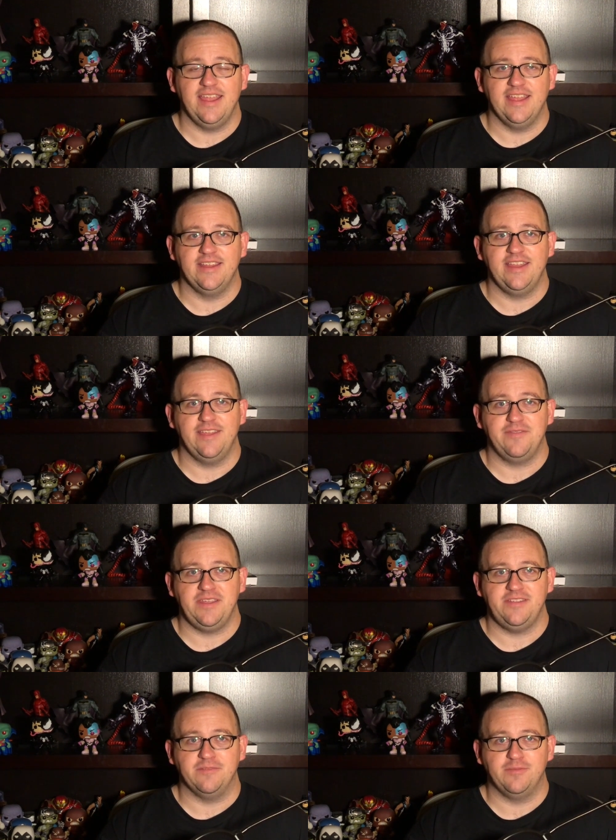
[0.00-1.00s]
And if
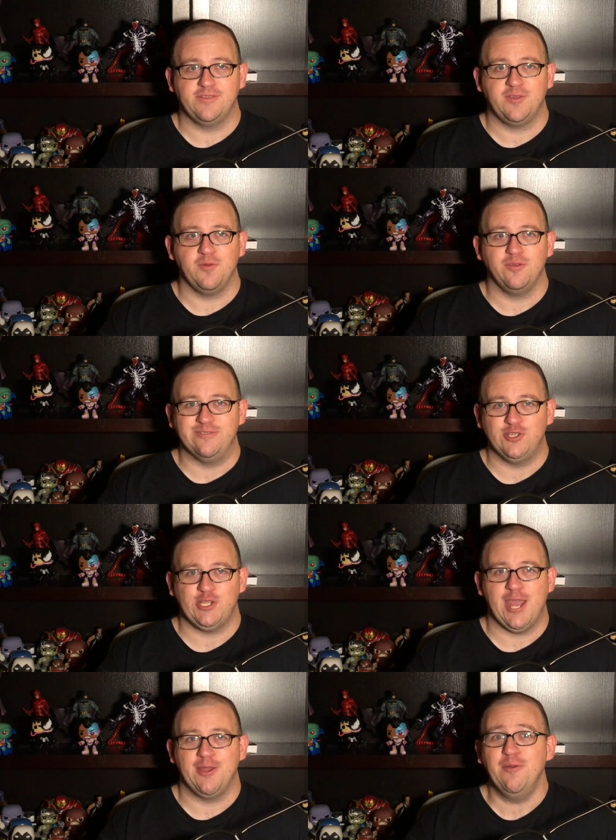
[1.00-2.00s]
he's obscured in
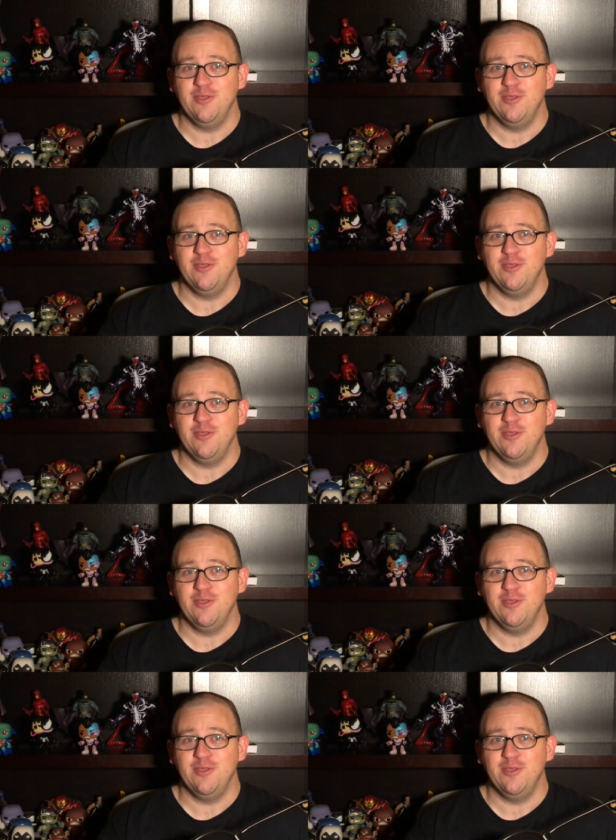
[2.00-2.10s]
shadow